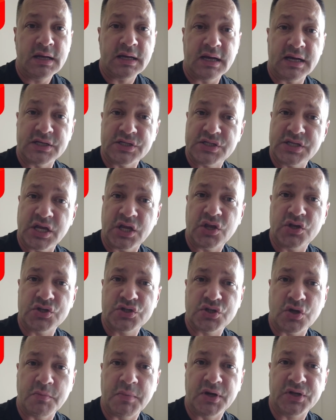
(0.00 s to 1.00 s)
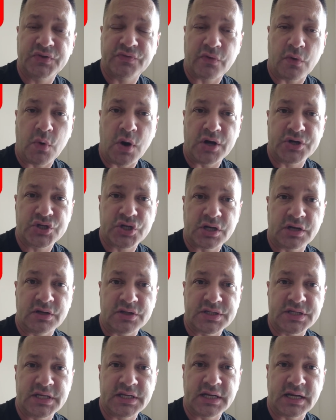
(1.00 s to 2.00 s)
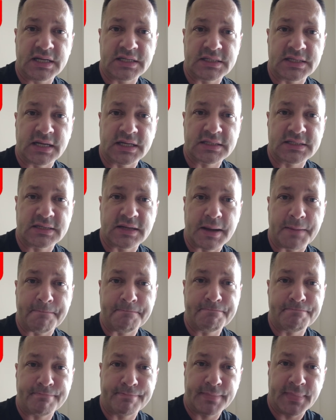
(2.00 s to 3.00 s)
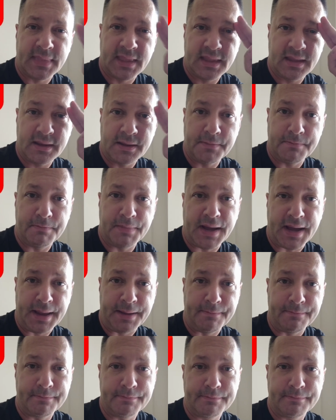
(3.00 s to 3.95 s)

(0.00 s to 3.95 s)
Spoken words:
Guys, thank you so much for watching. I'll see you guys next time. Bye.